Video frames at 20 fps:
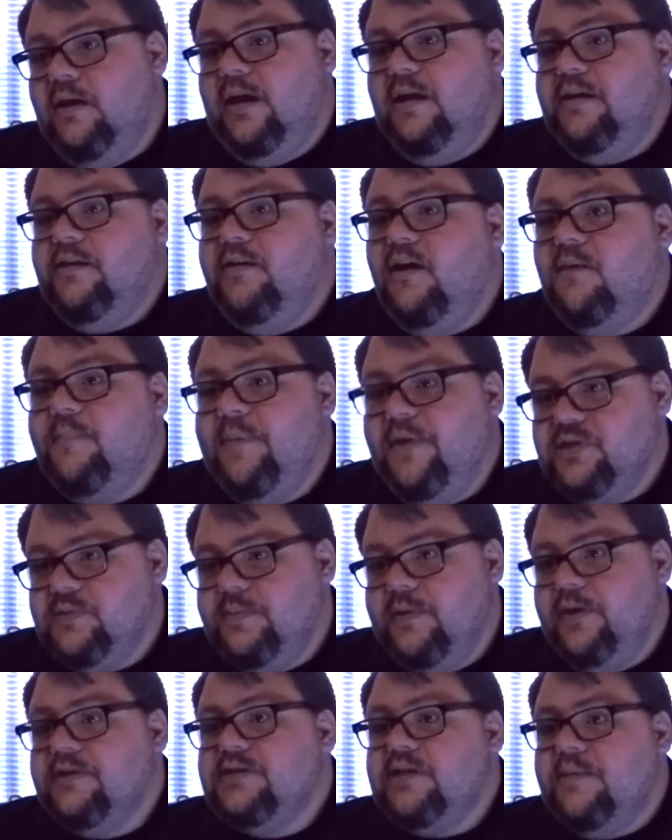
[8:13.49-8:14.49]
young male
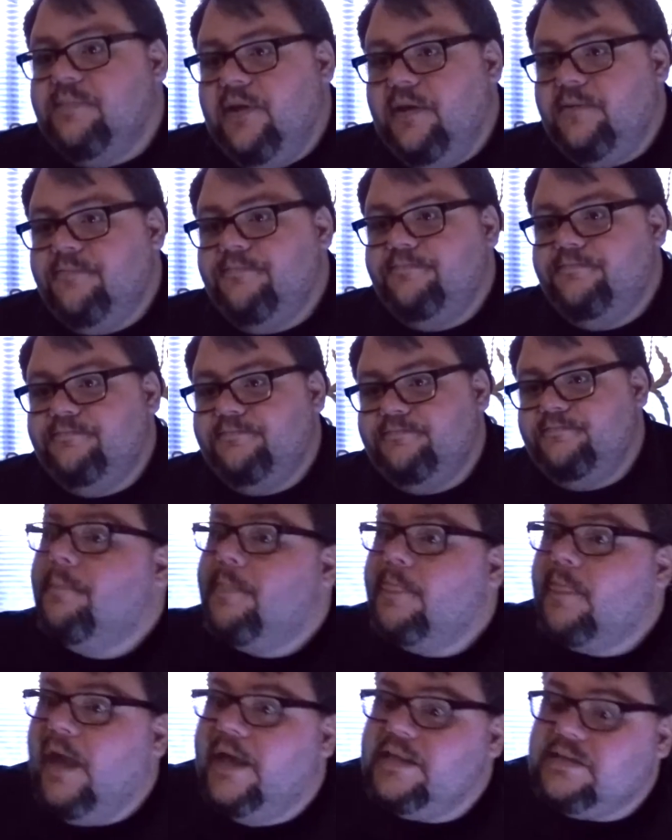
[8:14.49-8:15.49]
spirits up there.
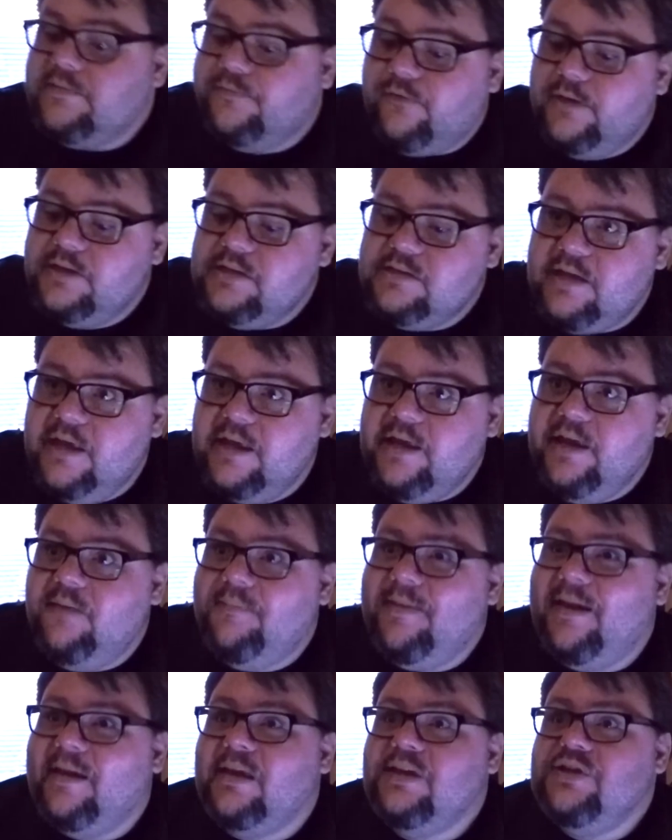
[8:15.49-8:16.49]
I had some friends staying here
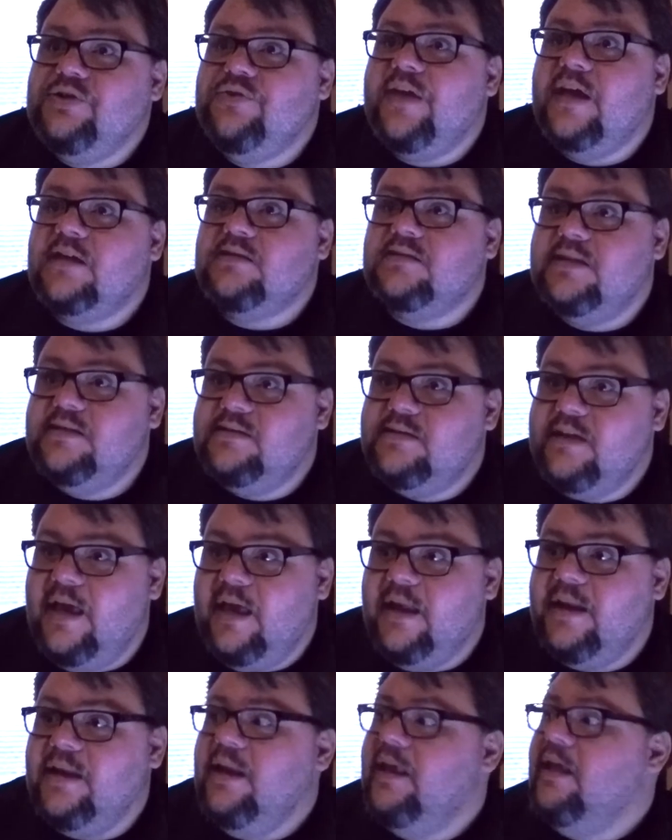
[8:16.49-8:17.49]
back in
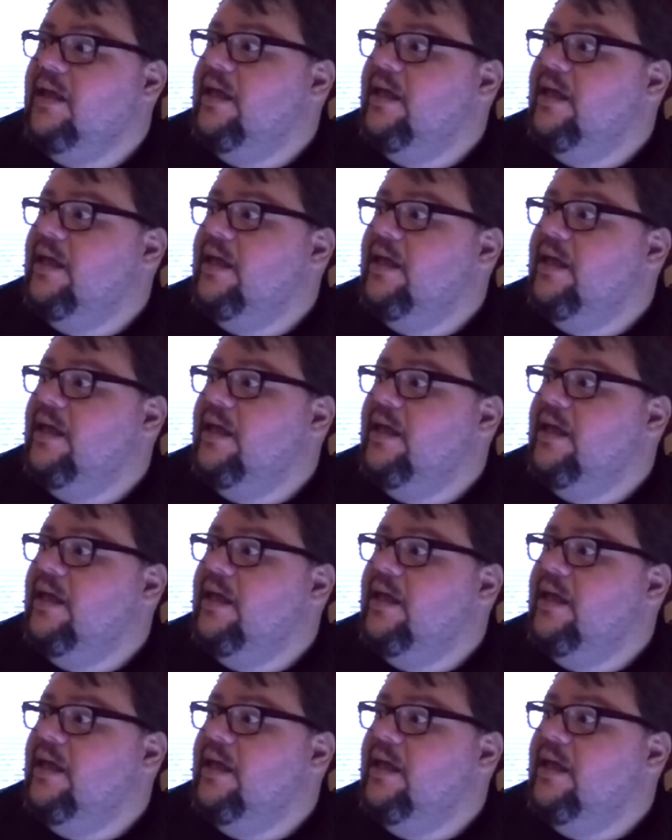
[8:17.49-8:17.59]
2010.